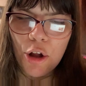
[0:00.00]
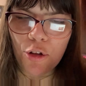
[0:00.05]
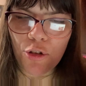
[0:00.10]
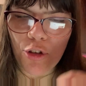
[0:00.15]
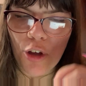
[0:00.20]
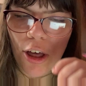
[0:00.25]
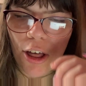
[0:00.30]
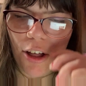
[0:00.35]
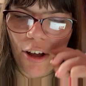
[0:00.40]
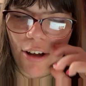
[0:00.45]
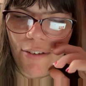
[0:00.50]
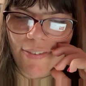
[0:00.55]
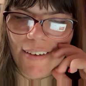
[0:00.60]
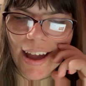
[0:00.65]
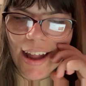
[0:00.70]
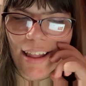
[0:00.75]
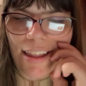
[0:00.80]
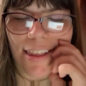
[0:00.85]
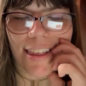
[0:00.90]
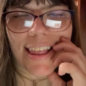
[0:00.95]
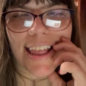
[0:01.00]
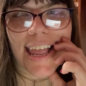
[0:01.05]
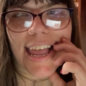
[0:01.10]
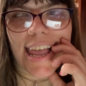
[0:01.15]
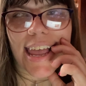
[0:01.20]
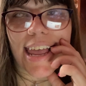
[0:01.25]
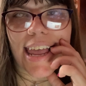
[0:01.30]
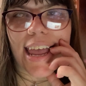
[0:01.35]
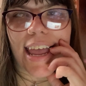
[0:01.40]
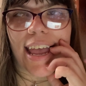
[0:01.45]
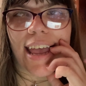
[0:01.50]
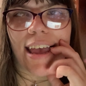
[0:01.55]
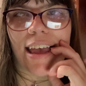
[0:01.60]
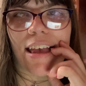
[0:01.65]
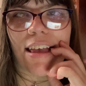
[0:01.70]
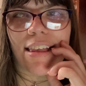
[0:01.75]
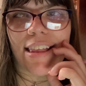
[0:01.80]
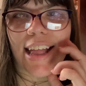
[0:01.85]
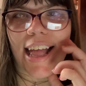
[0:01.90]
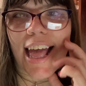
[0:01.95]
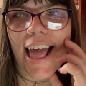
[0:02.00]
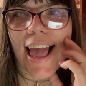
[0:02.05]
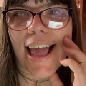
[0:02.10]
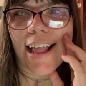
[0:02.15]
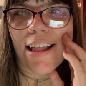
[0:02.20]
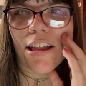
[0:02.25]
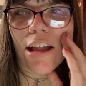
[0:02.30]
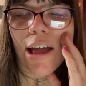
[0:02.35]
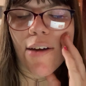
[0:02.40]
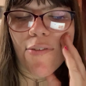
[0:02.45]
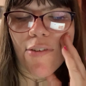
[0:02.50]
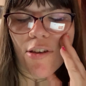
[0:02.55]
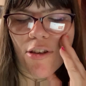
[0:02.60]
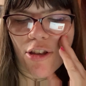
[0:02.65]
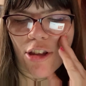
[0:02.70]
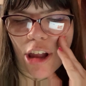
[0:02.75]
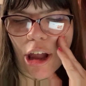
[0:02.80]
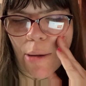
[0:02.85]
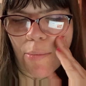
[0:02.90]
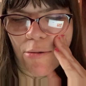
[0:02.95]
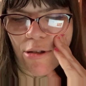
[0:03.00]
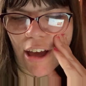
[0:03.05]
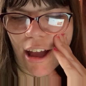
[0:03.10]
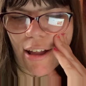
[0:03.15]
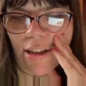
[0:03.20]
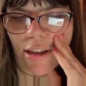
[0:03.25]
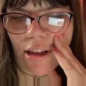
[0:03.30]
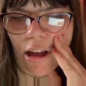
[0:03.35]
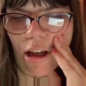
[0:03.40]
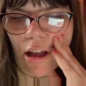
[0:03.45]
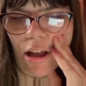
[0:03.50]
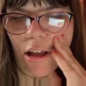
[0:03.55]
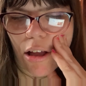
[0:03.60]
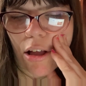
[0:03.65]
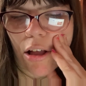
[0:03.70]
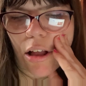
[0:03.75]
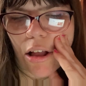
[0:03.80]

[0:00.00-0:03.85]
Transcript: Dark fantasy is another subgenre